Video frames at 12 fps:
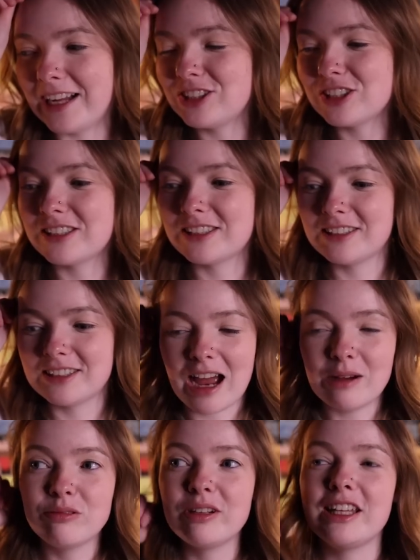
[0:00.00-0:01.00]
I
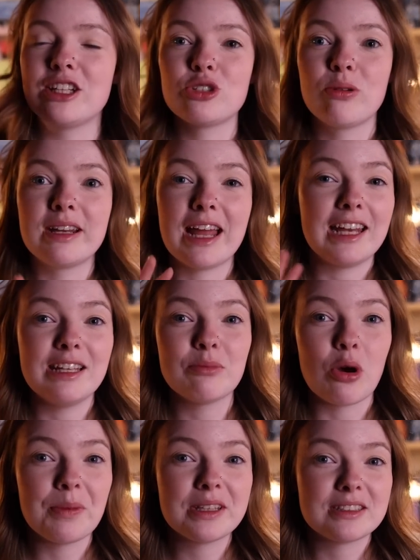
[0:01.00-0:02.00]
really enjoyed any
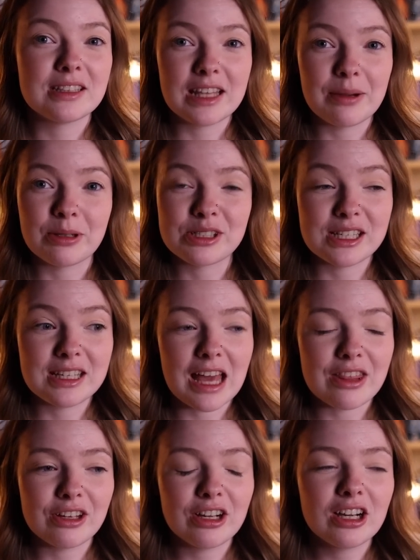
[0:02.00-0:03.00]
moments that they were
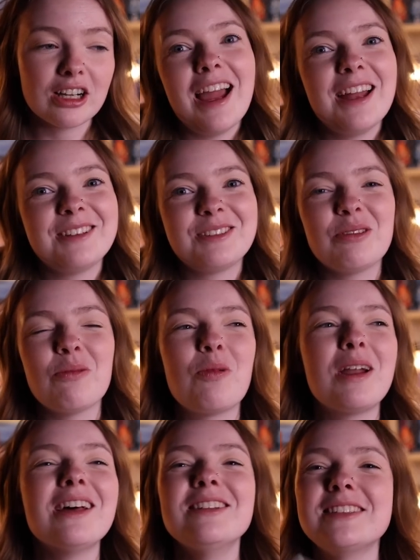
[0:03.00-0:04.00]
together. And
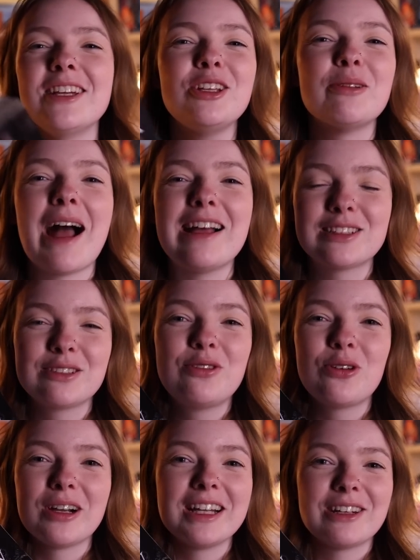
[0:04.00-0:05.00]
what else can you ask
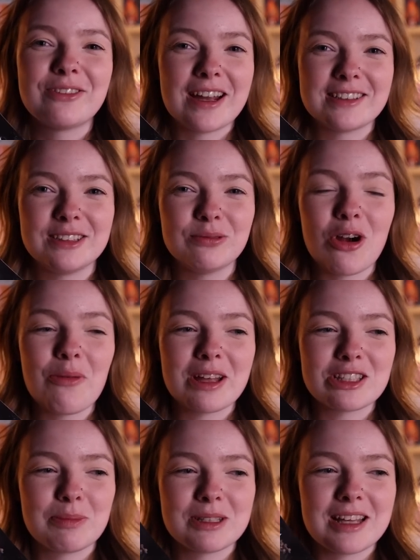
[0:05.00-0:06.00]
for in a fantasy
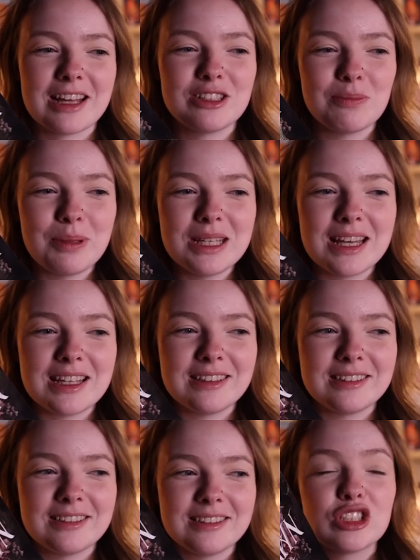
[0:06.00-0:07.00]
romance besides
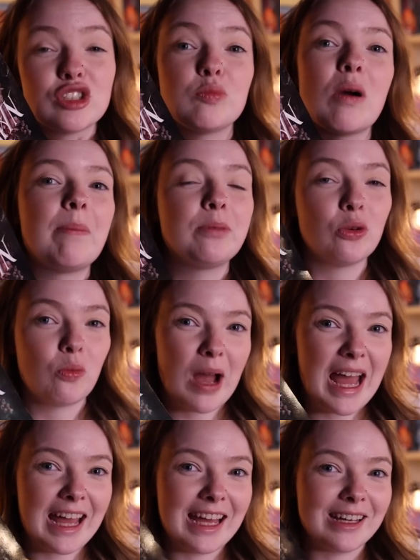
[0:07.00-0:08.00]
being swept
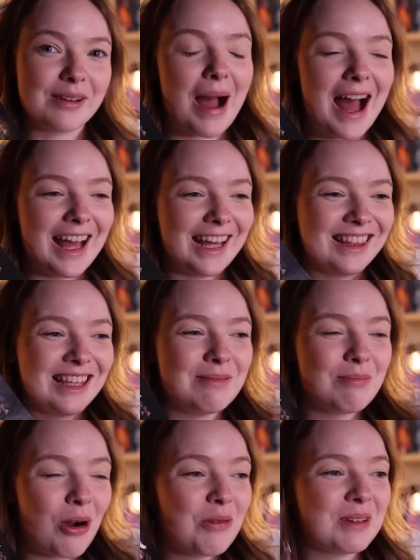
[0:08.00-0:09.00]
away by the
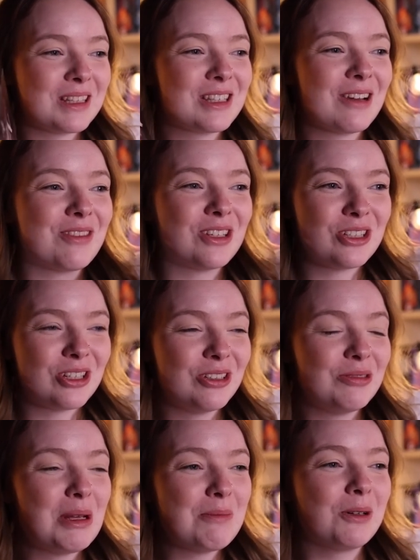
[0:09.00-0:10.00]
moments of the
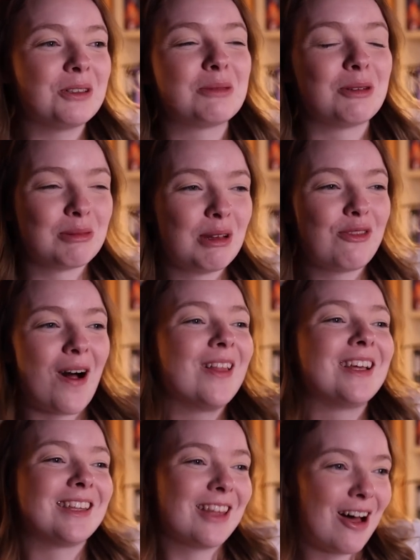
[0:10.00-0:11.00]
two people supposed to be
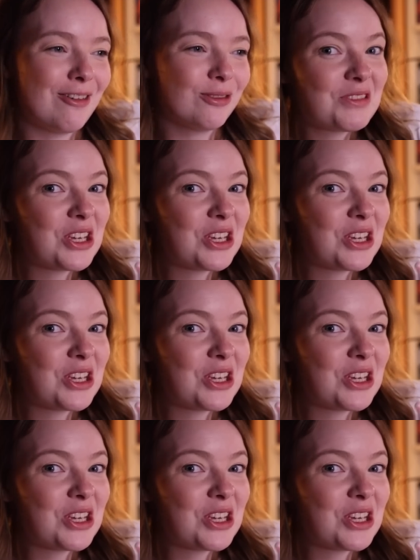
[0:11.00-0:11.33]
falling in love,